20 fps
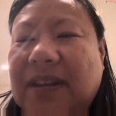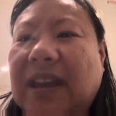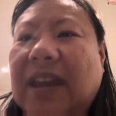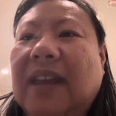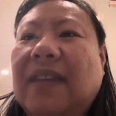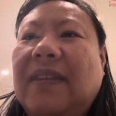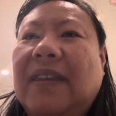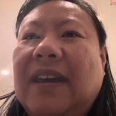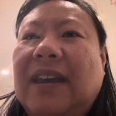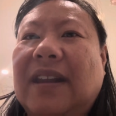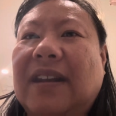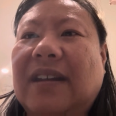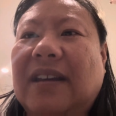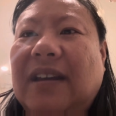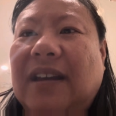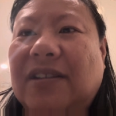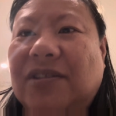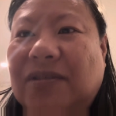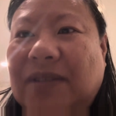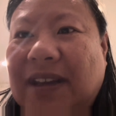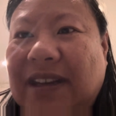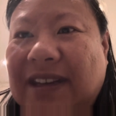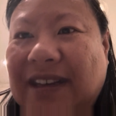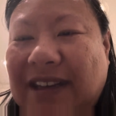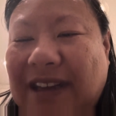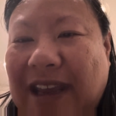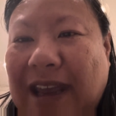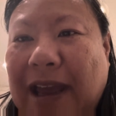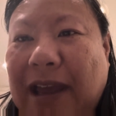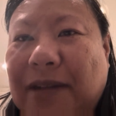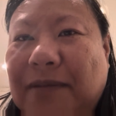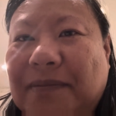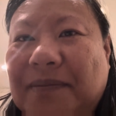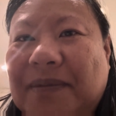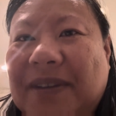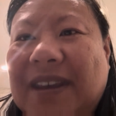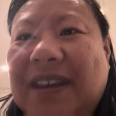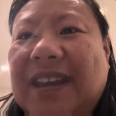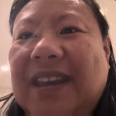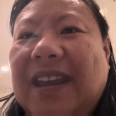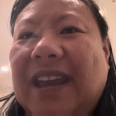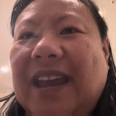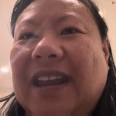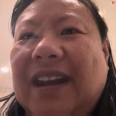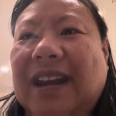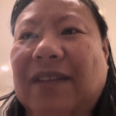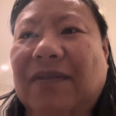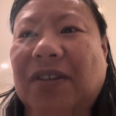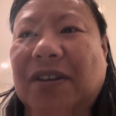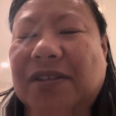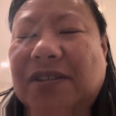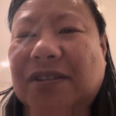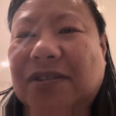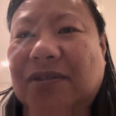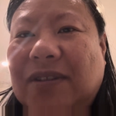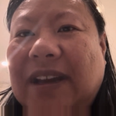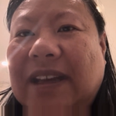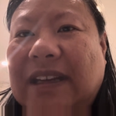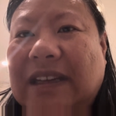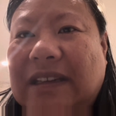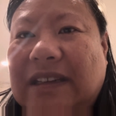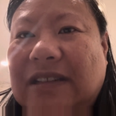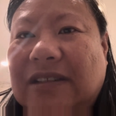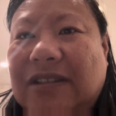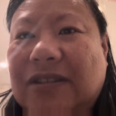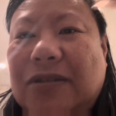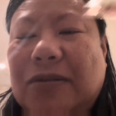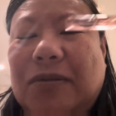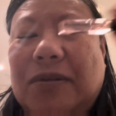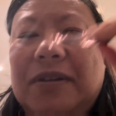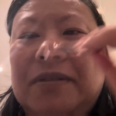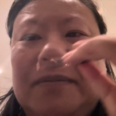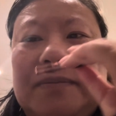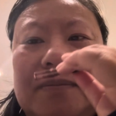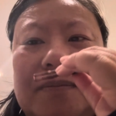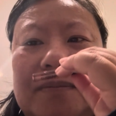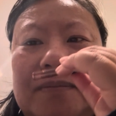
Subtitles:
and then I tried it again, and I've also tried it in store.